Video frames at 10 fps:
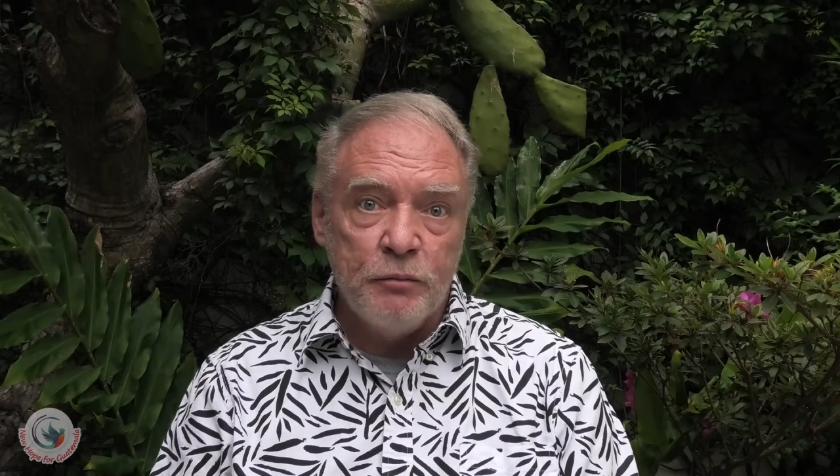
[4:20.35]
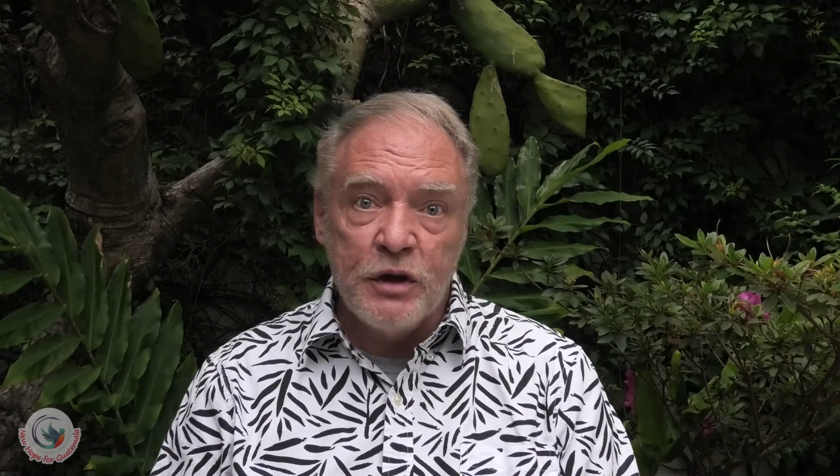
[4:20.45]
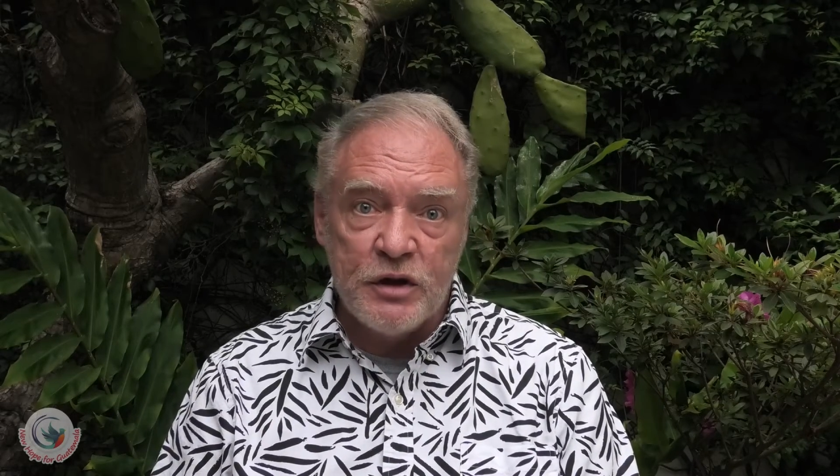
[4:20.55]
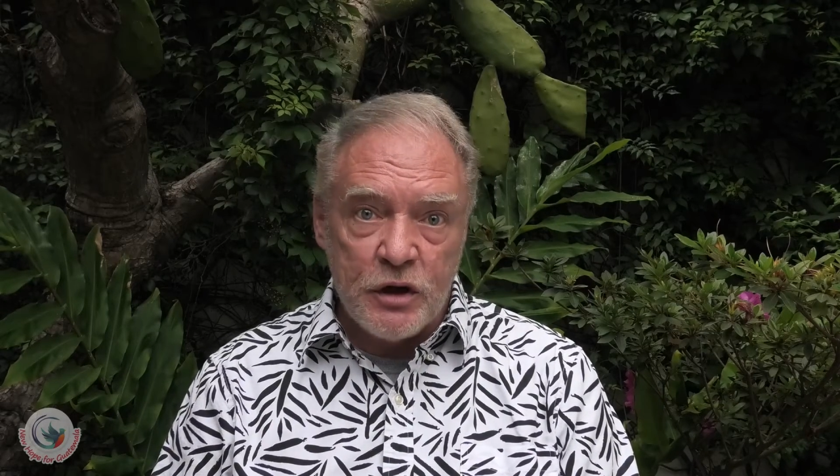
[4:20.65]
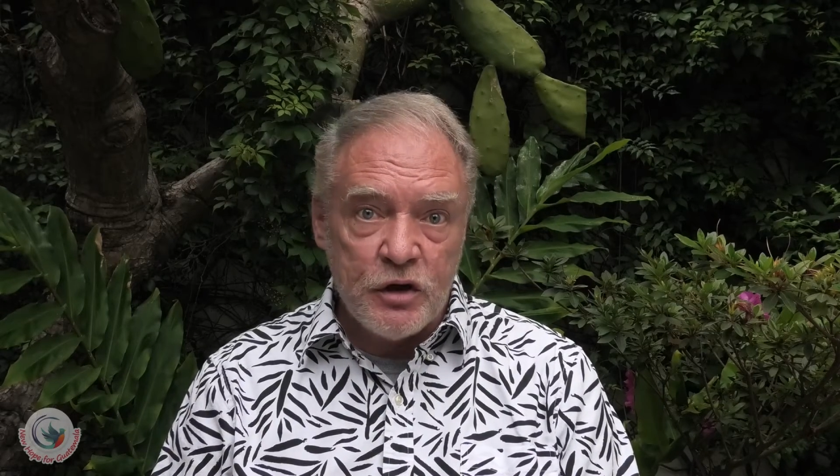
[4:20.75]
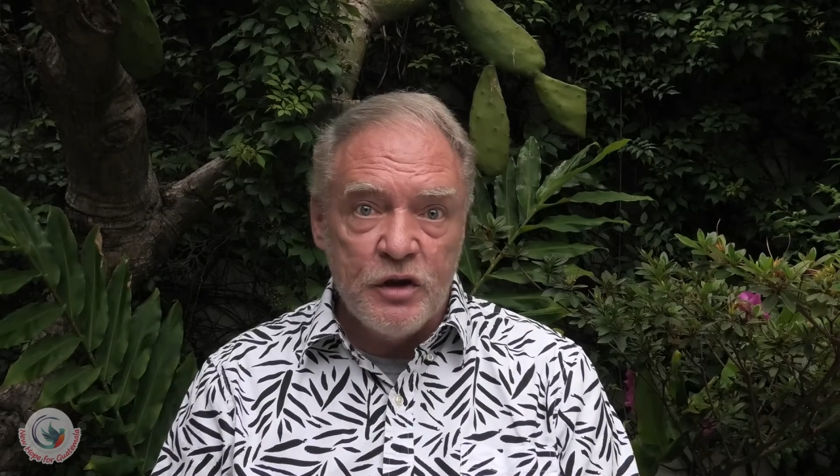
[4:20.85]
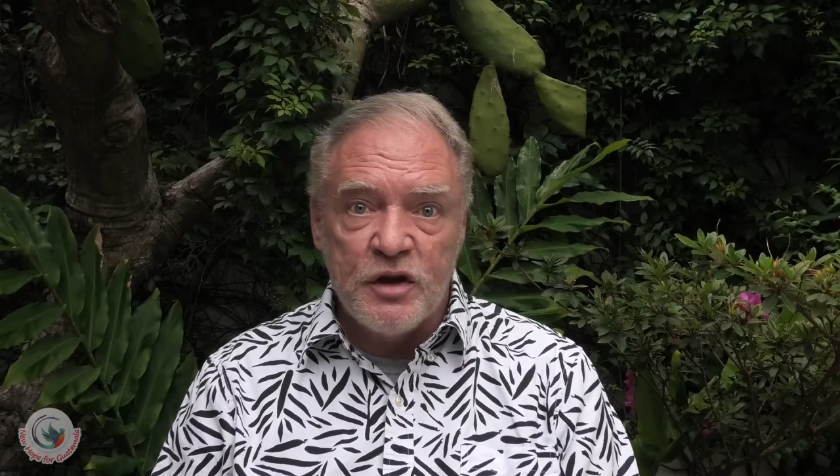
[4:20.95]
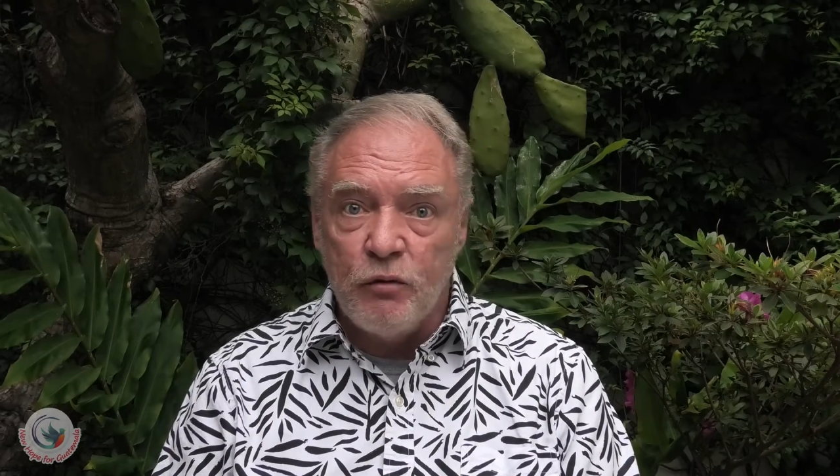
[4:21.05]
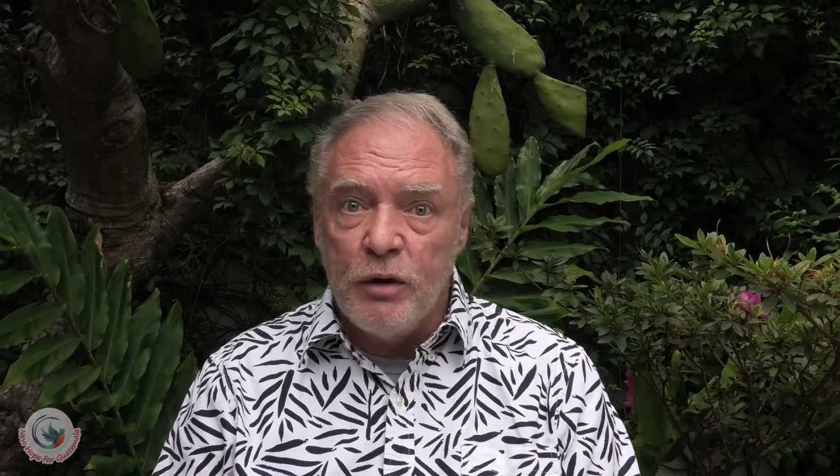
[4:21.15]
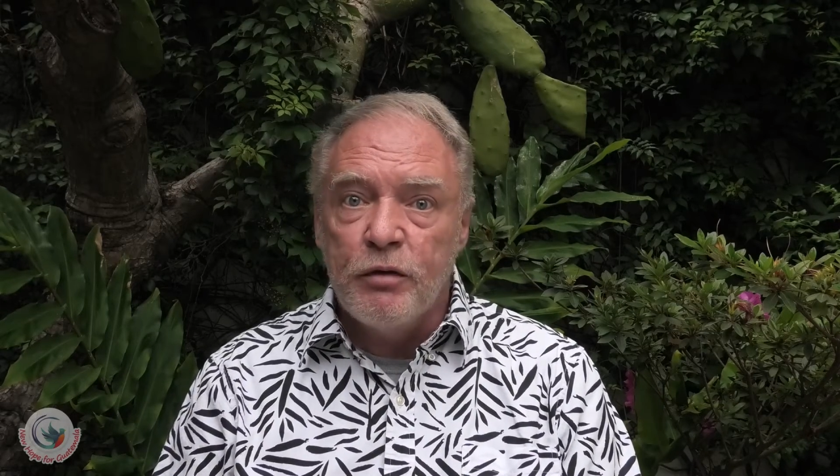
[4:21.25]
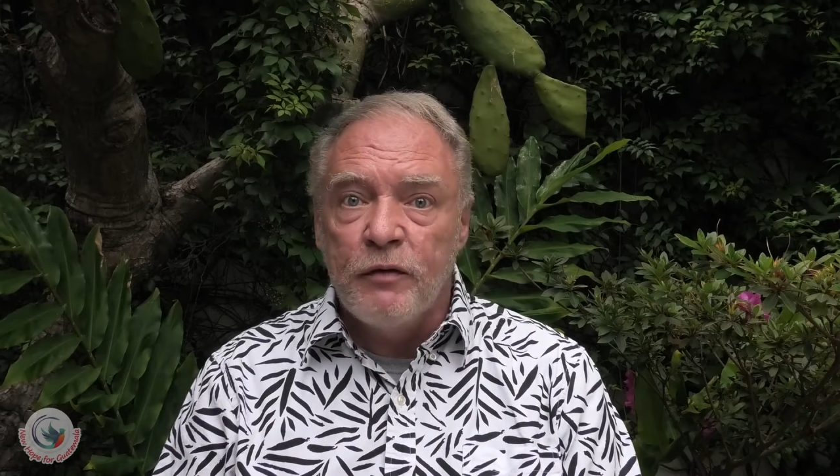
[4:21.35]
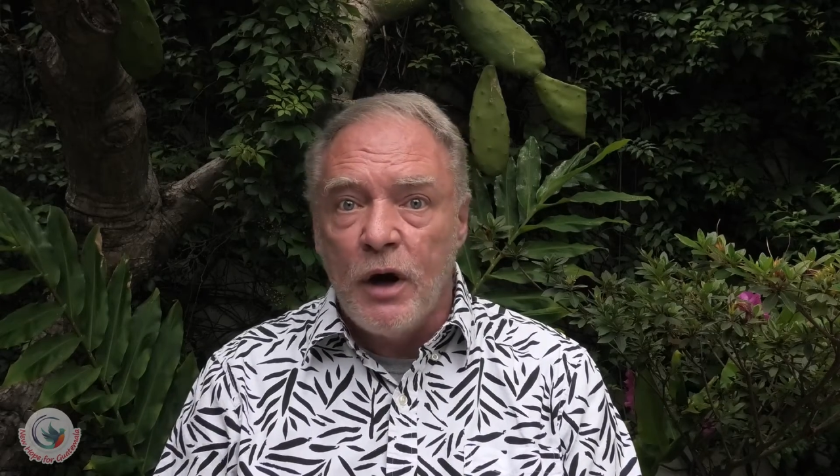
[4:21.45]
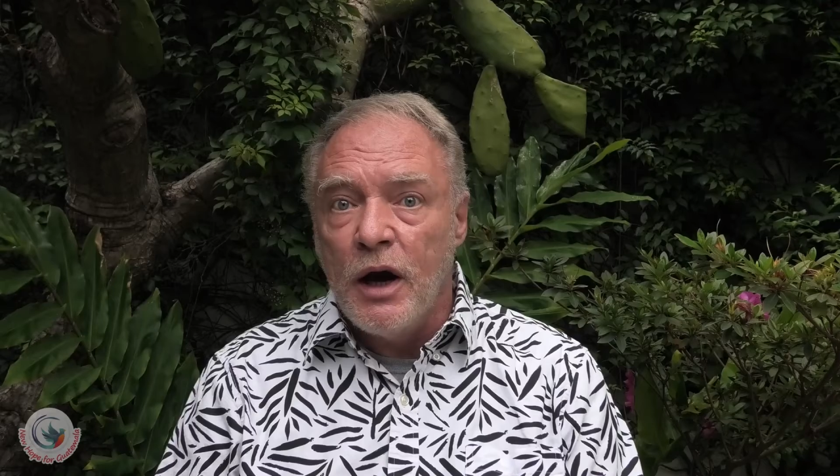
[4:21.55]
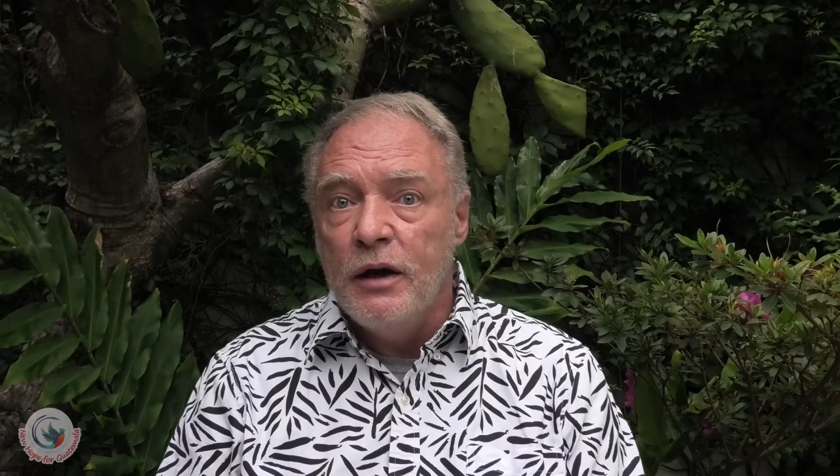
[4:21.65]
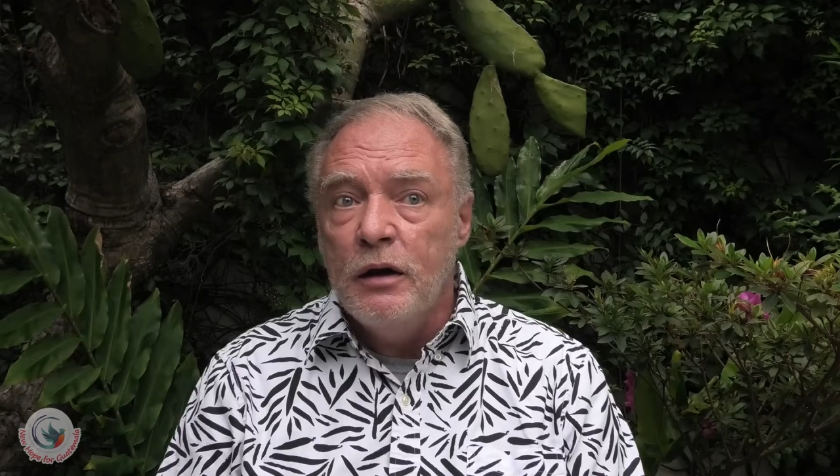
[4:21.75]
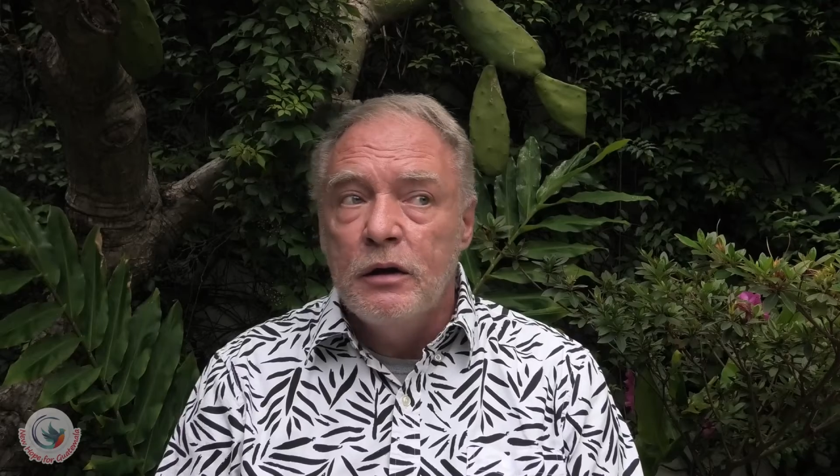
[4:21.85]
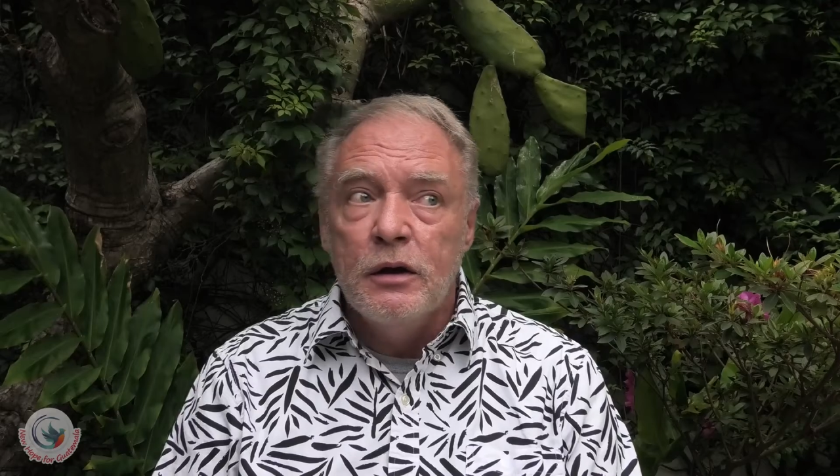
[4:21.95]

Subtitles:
positions that we provide,